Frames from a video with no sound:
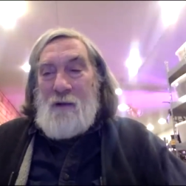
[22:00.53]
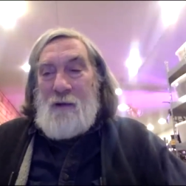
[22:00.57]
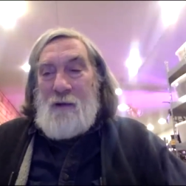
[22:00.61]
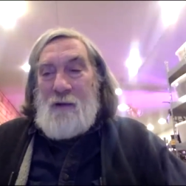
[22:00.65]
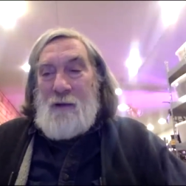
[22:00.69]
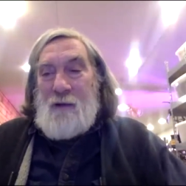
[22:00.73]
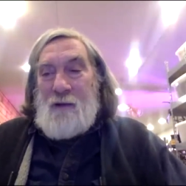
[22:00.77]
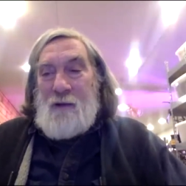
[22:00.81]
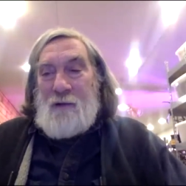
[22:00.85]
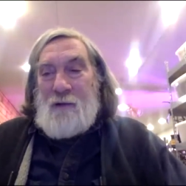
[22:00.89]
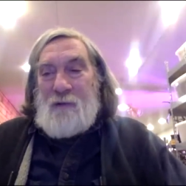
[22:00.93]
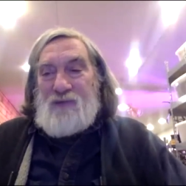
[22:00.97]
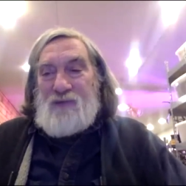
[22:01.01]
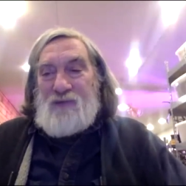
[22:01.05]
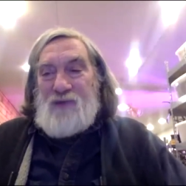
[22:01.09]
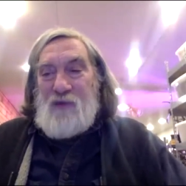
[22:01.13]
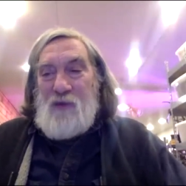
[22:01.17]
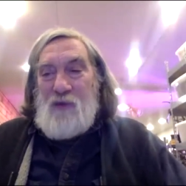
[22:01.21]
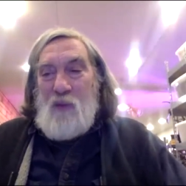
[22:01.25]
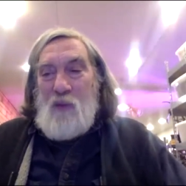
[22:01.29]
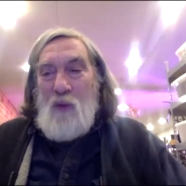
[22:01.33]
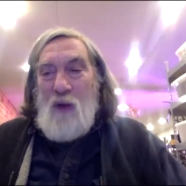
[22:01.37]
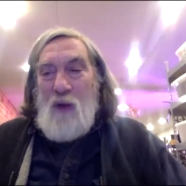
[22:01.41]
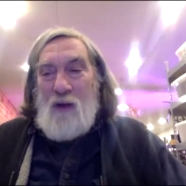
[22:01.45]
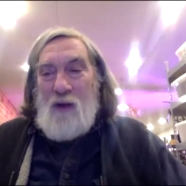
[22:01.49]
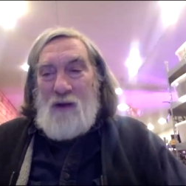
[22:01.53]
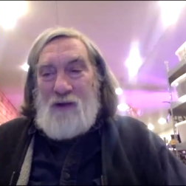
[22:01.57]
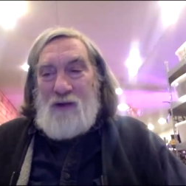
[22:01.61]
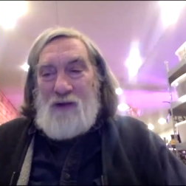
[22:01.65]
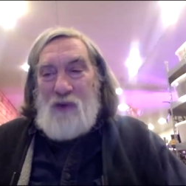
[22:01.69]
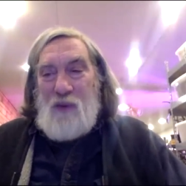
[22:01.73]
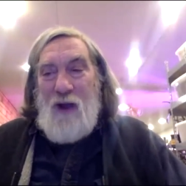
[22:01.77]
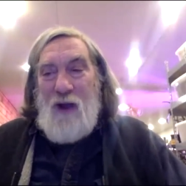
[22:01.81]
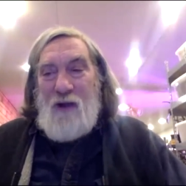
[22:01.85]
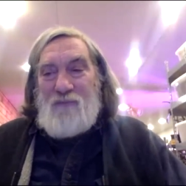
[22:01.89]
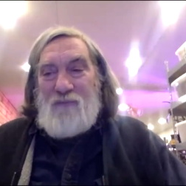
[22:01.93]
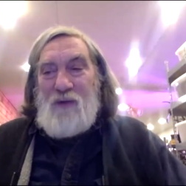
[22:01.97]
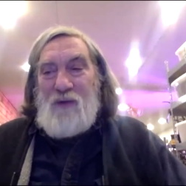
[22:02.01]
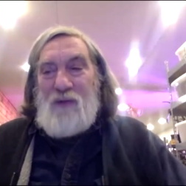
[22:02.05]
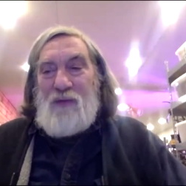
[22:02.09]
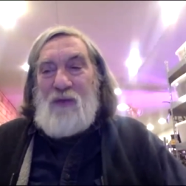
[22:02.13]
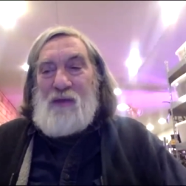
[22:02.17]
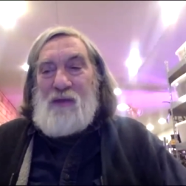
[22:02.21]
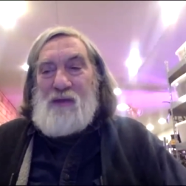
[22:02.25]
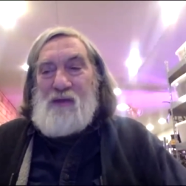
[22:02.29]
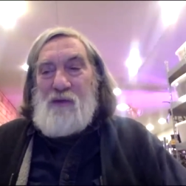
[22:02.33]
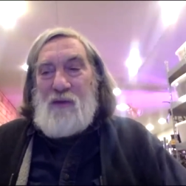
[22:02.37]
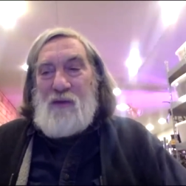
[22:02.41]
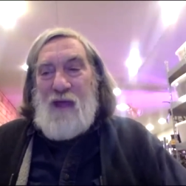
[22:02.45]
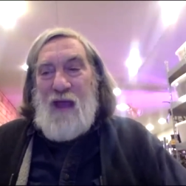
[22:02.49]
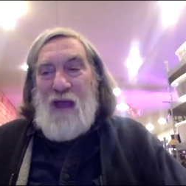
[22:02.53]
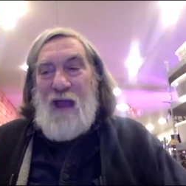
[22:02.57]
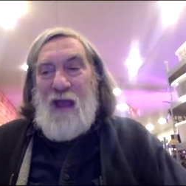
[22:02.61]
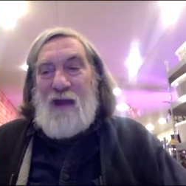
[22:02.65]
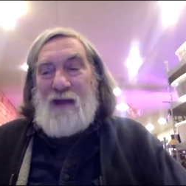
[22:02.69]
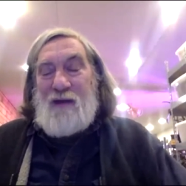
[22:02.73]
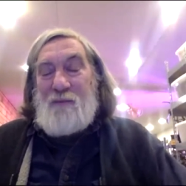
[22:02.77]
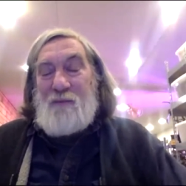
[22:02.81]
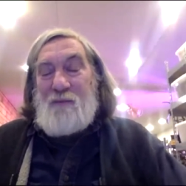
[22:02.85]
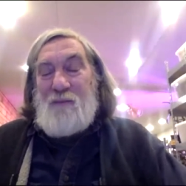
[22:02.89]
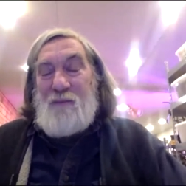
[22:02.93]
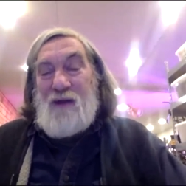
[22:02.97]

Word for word: Uh, so you want to do everything you